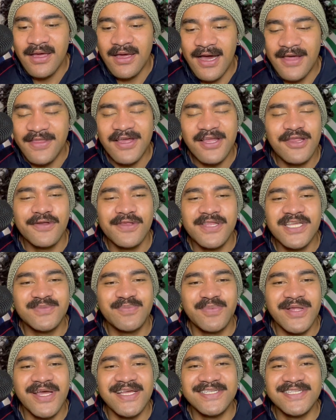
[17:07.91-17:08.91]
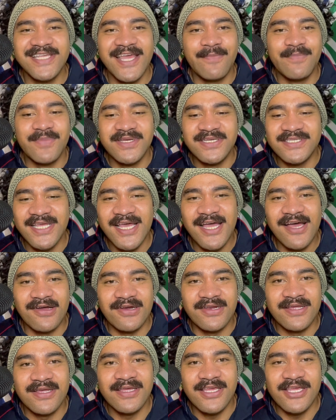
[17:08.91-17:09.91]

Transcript: I think a lot of these players get missed out,